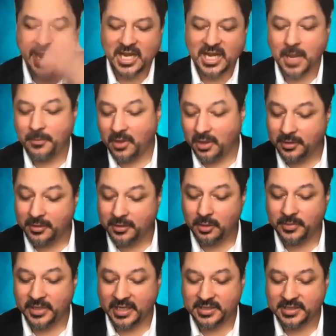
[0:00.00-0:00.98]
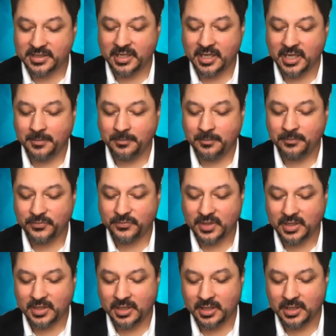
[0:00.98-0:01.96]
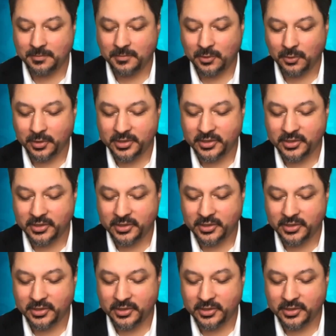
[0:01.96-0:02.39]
up a little bit, Lauren,